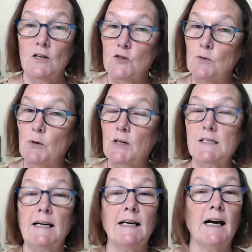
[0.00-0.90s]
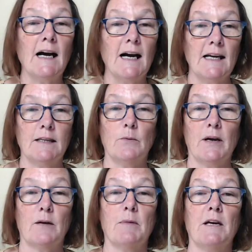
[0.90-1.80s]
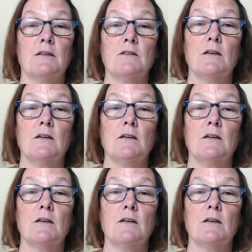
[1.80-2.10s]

two books I highly recommend.